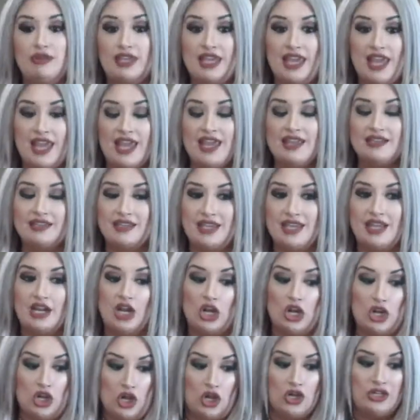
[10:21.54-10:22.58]
can't get
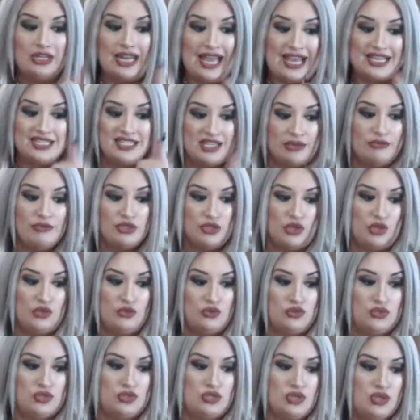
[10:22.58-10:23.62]
long-lasting
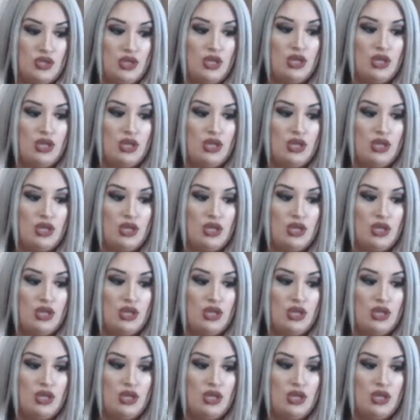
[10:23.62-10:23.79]
results,